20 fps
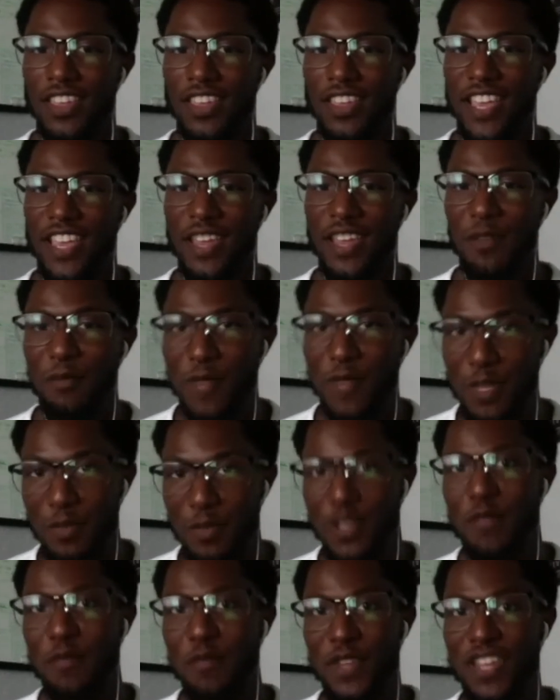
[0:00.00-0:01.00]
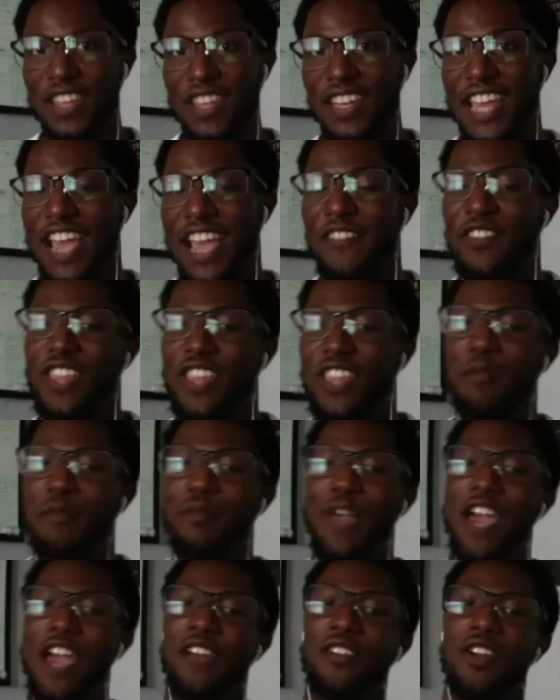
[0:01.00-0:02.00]
And me being me and having that
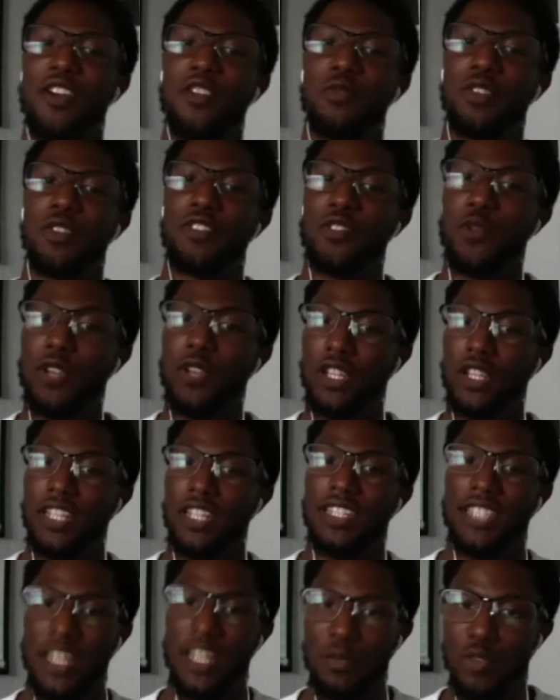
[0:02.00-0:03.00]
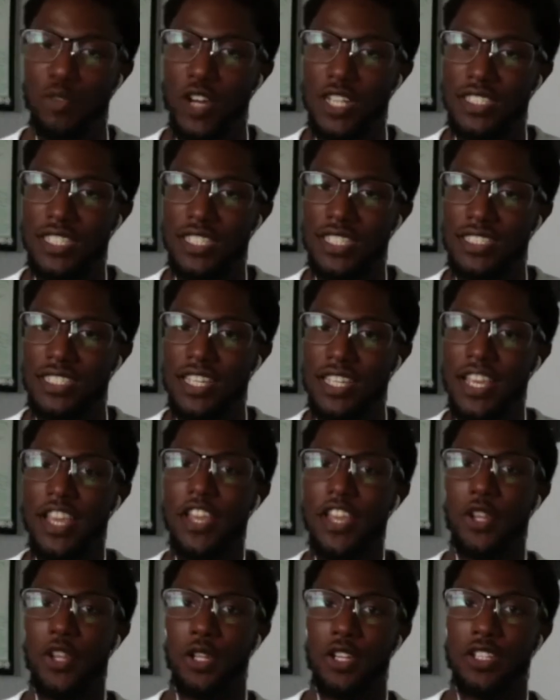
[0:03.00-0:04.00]
background with doing a LinkedIn process,
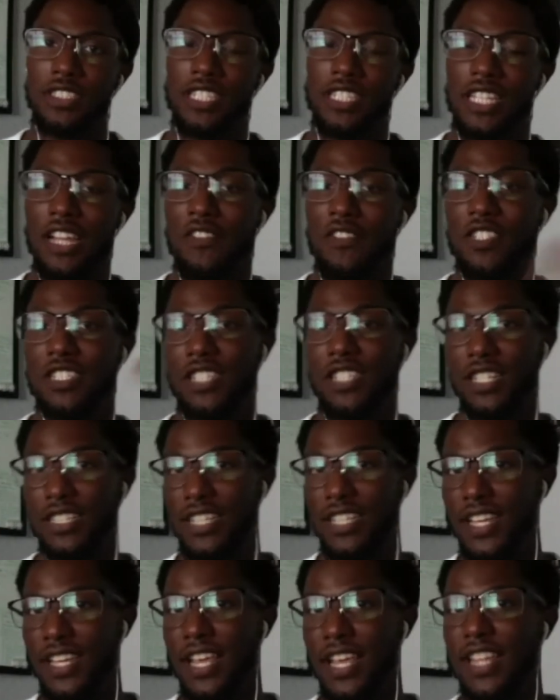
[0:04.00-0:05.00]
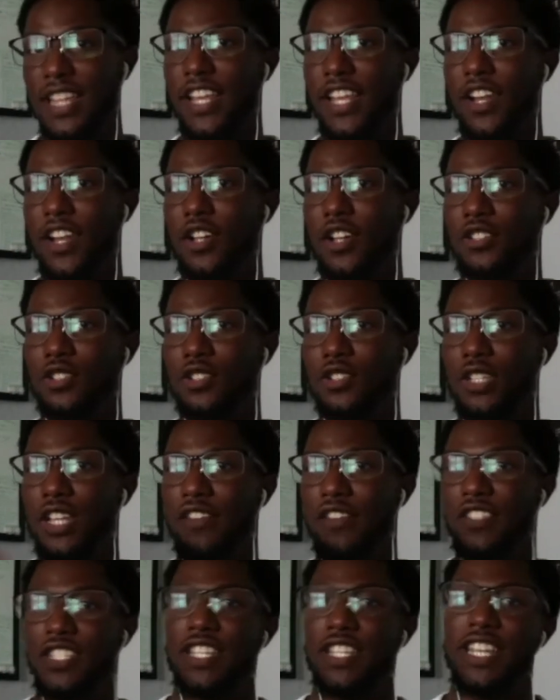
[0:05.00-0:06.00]
they're looking to leverage LinkedIn and then also
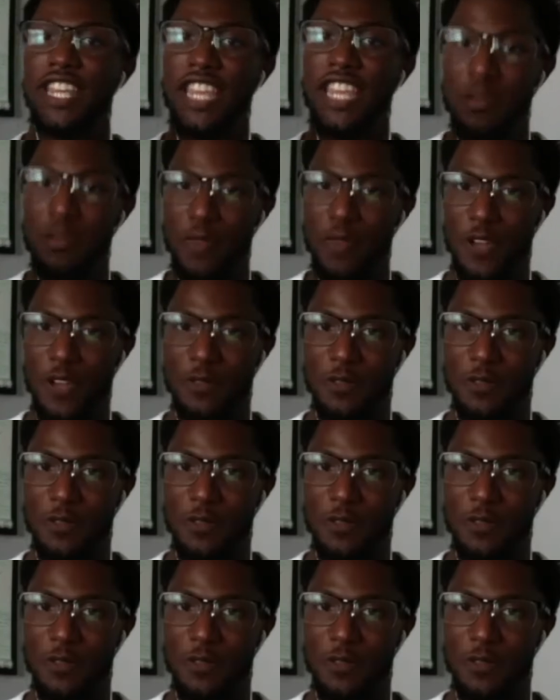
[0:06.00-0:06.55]
leverage an email.